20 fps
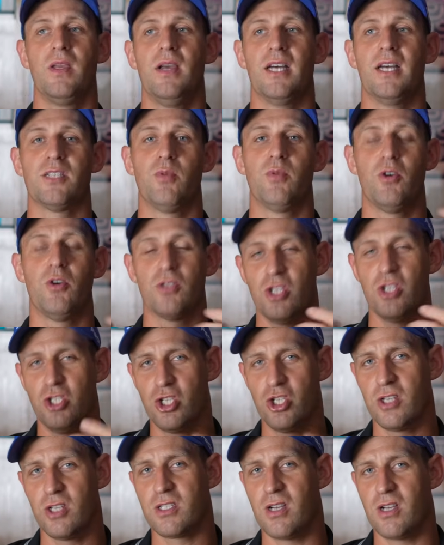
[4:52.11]
as opposed to
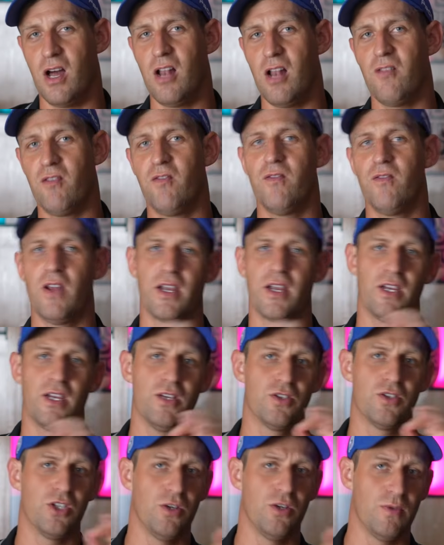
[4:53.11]
just golf like I
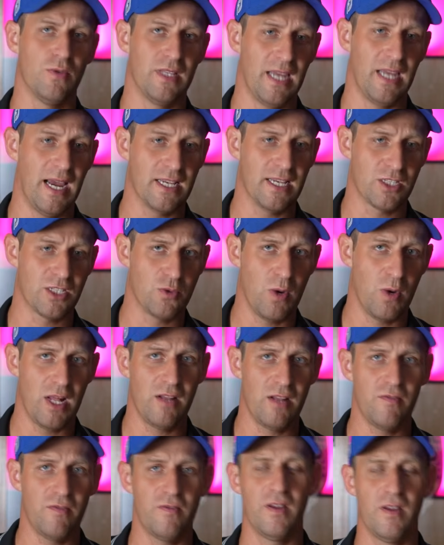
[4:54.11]
used to do with the S12.